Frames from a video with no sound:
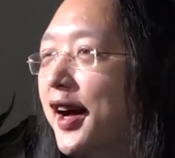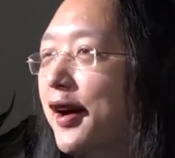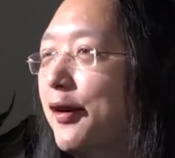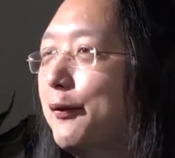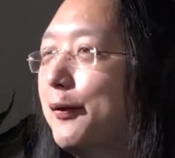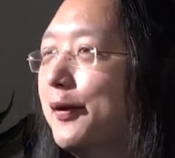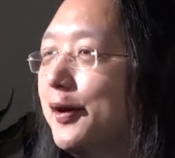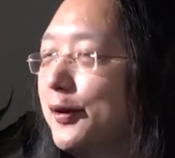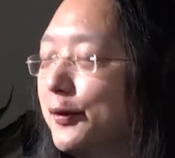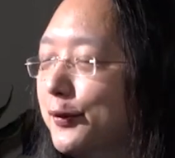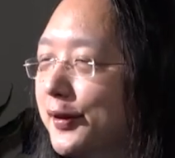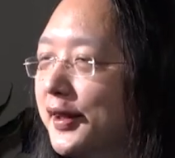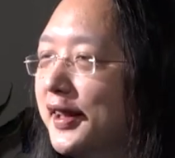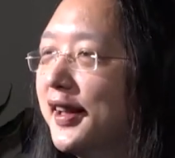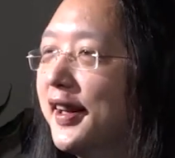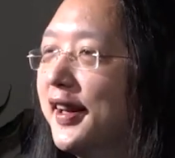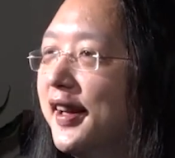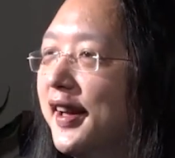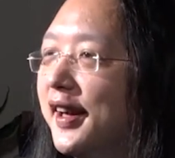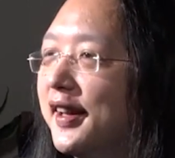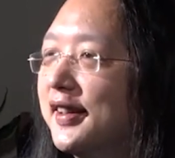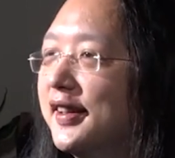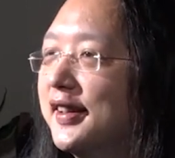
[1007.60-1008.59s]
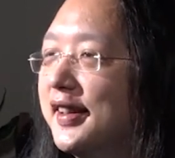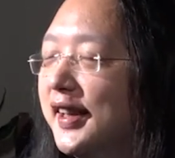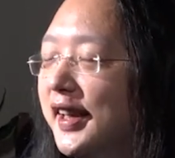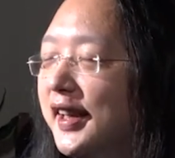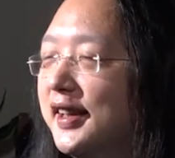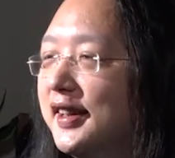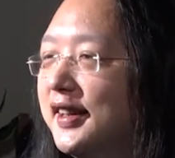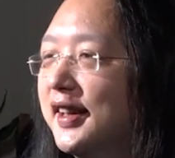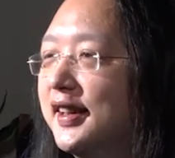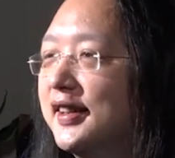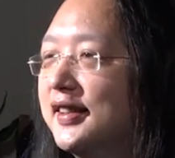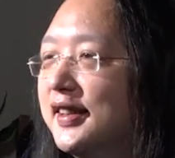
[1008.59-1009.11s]
uh, will rely on the
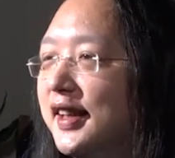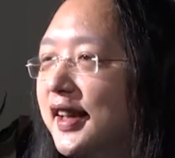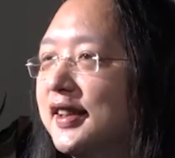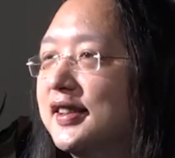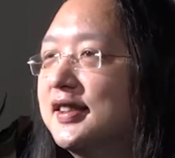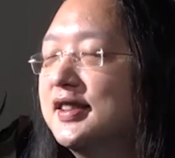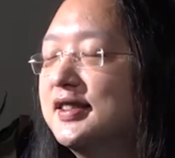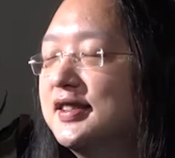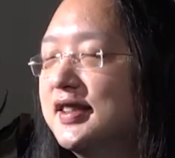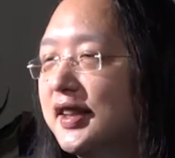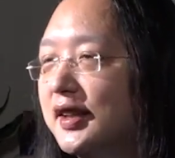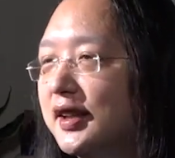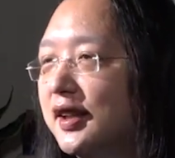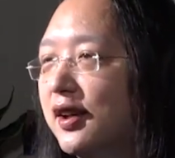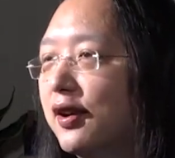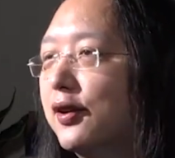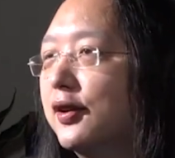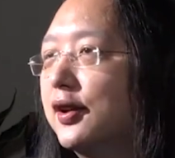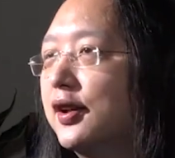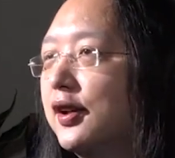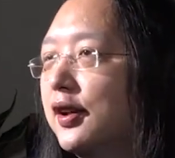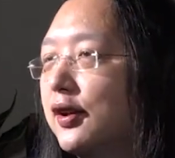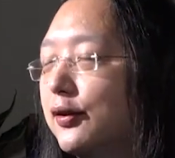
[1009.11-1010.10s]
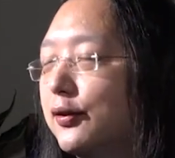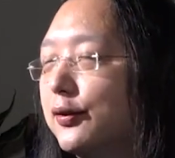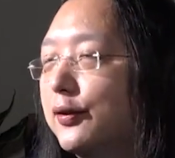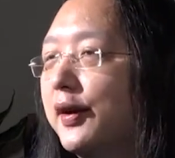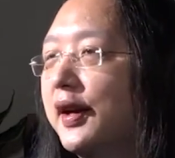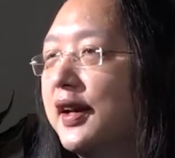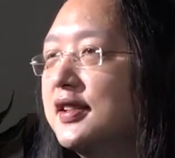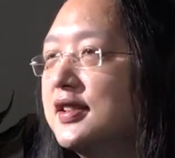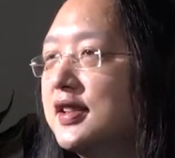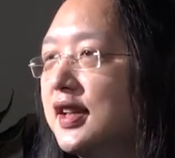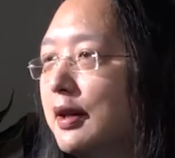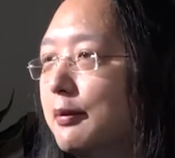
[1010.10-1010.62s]
data that they
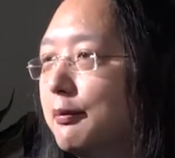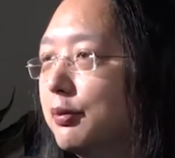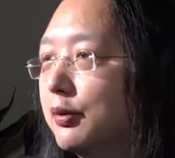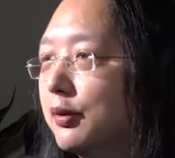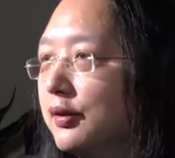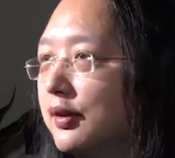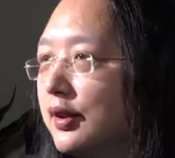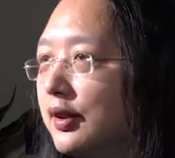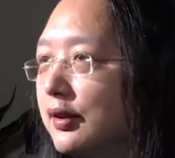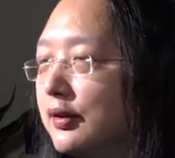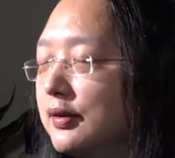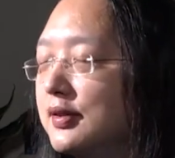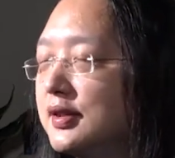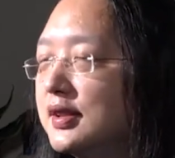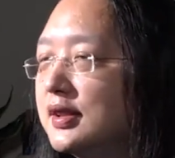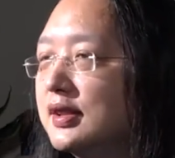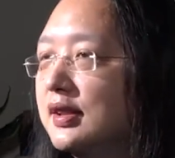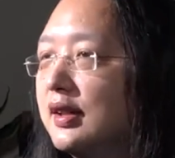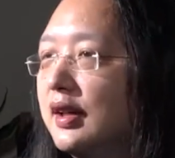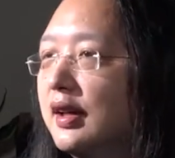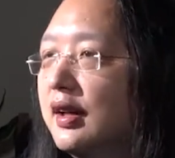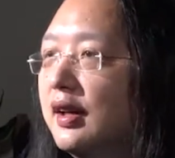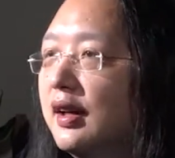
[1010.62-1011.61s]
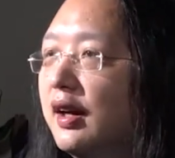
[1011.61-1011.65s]
curate and produce.